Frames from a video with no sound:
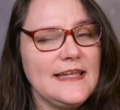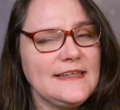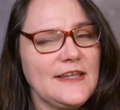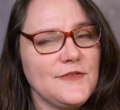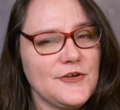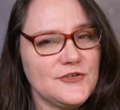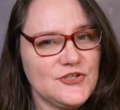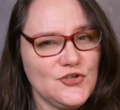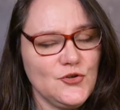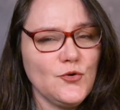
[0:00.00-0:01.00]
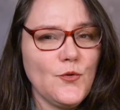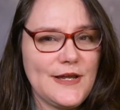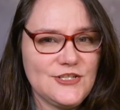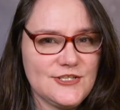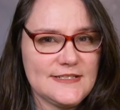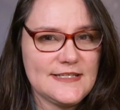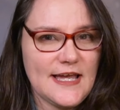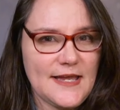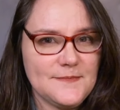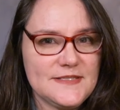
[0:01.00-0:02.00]
Now there are two question
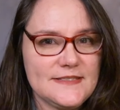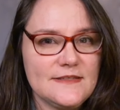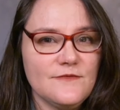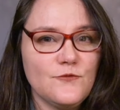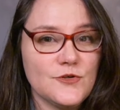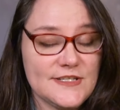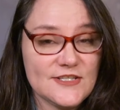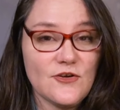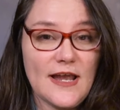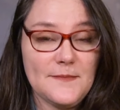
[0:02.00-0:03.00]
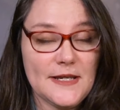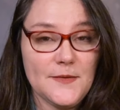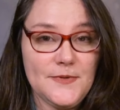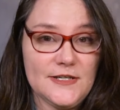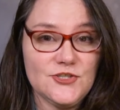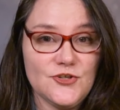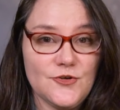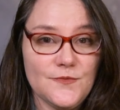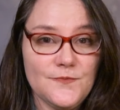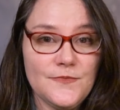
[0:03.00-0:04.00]
types for describing a picture.
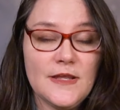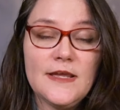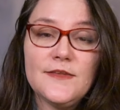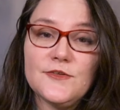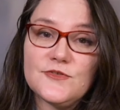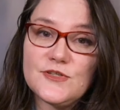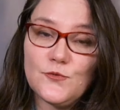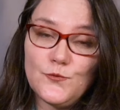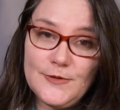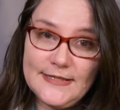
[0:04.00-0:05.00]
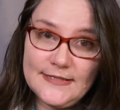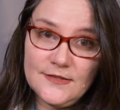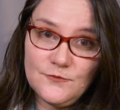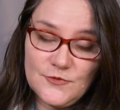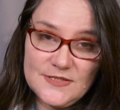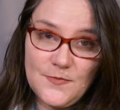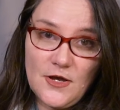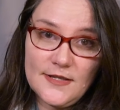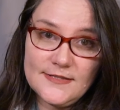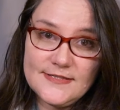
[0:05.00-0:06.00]
There's a written
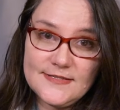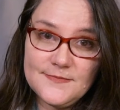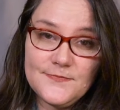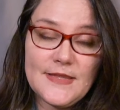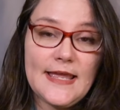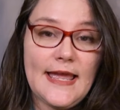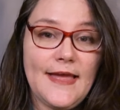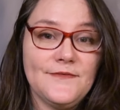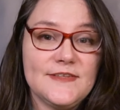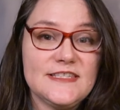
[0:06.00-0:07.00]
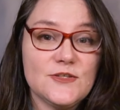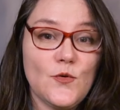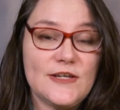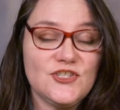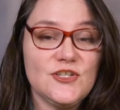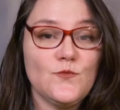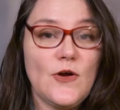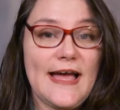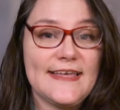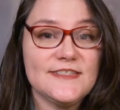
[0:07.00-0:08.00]
response, and this question will
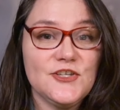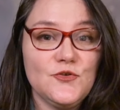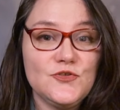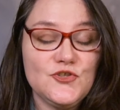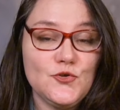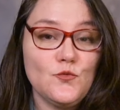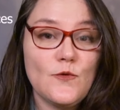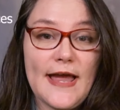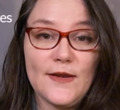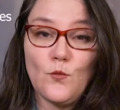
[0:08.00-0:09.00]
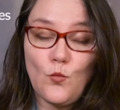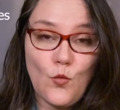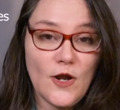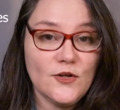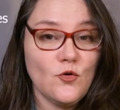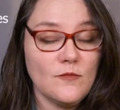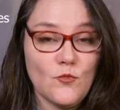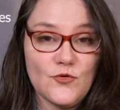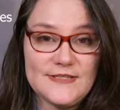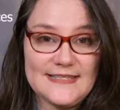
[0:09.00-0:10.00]
ask you to write one or
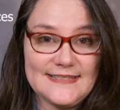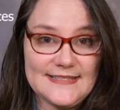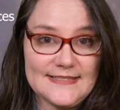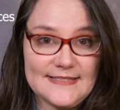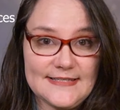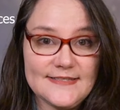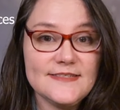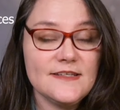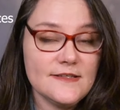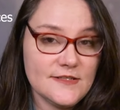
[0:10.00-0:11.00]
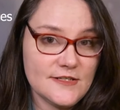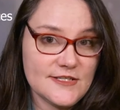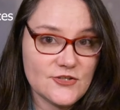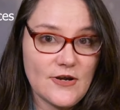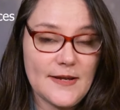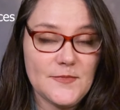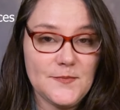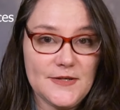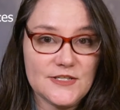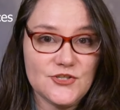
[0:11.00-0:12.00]
more sentences to describe the
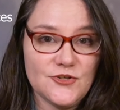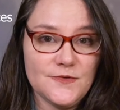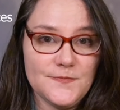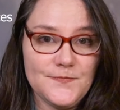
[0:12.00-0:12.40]
picture.